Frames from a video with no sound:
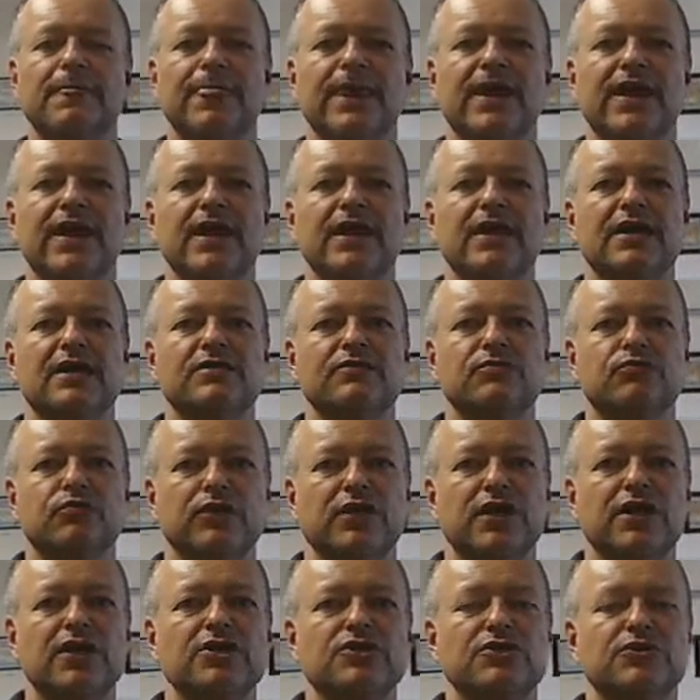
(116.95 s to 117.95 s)
and
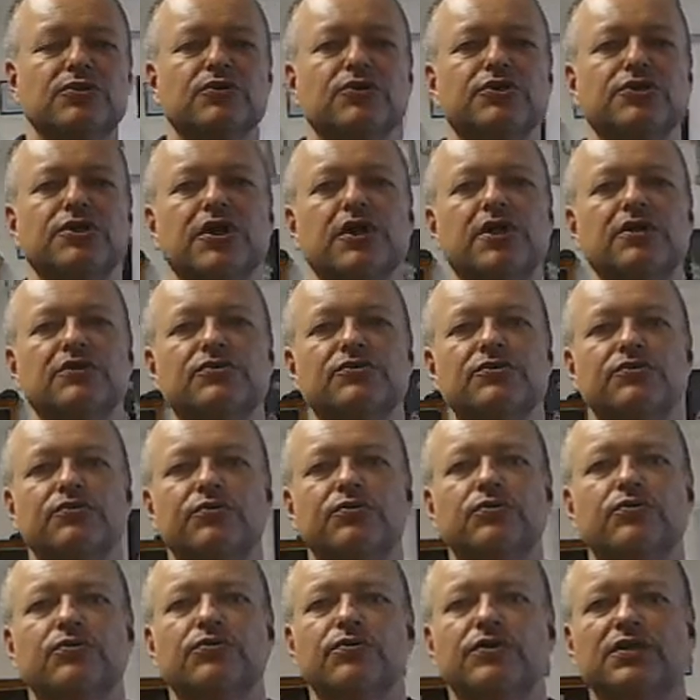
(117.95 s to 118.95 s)
relational change
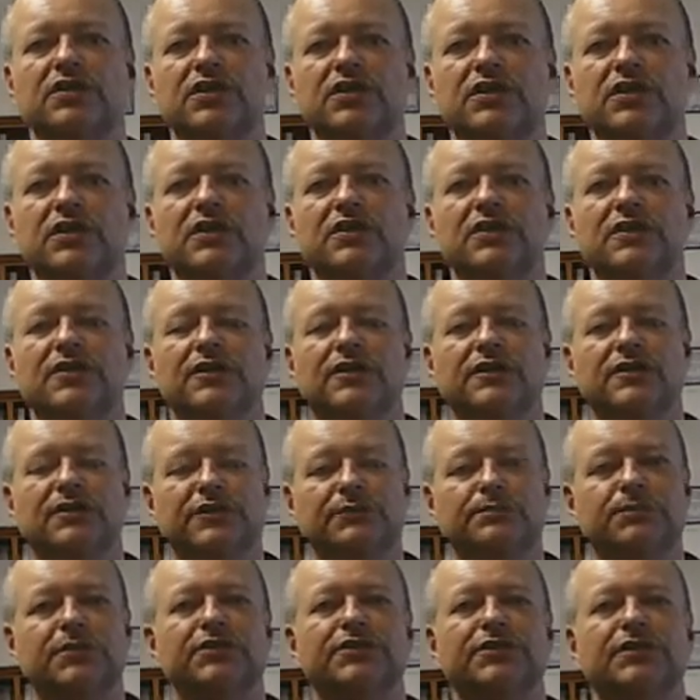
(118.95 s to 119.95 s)
through the
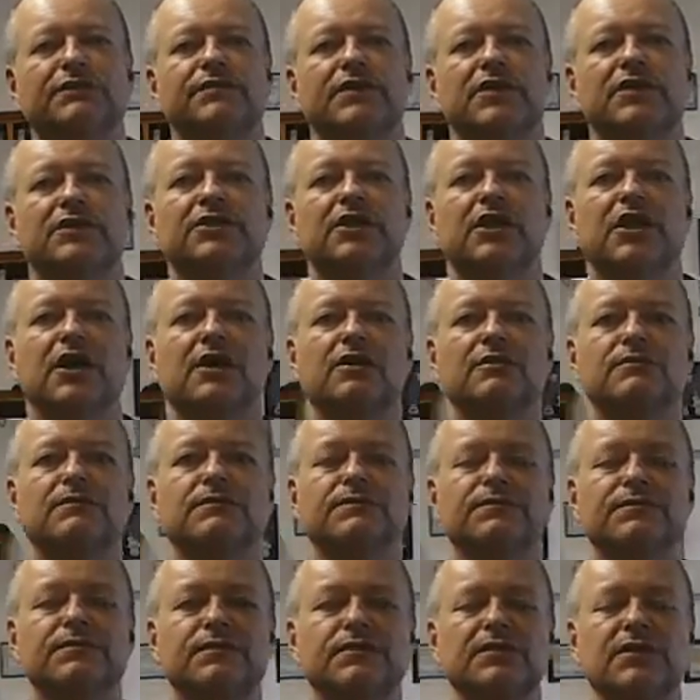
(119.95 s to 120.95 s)
specifics
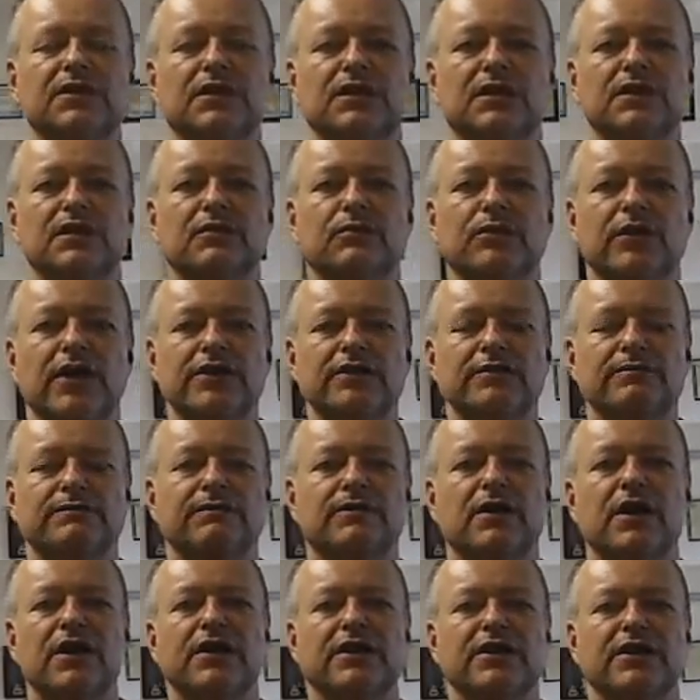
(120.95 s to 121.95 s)
of what I
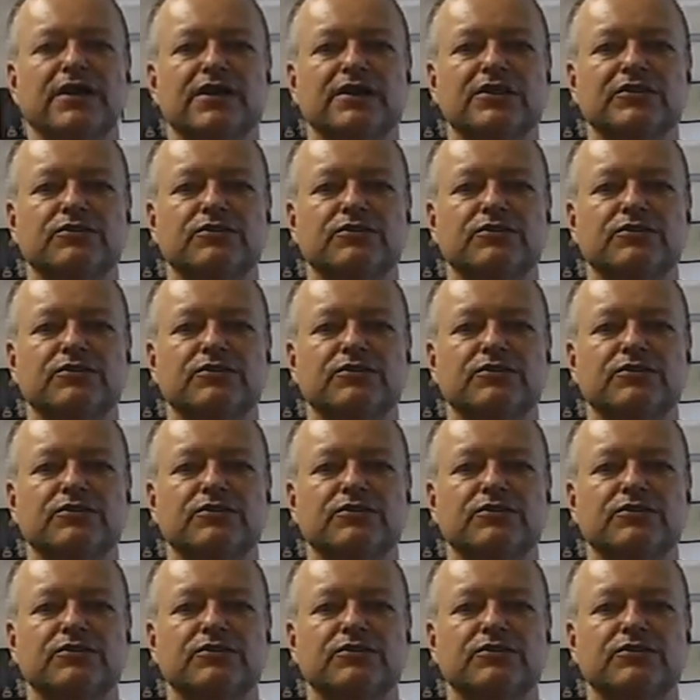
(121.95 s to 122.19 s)
define as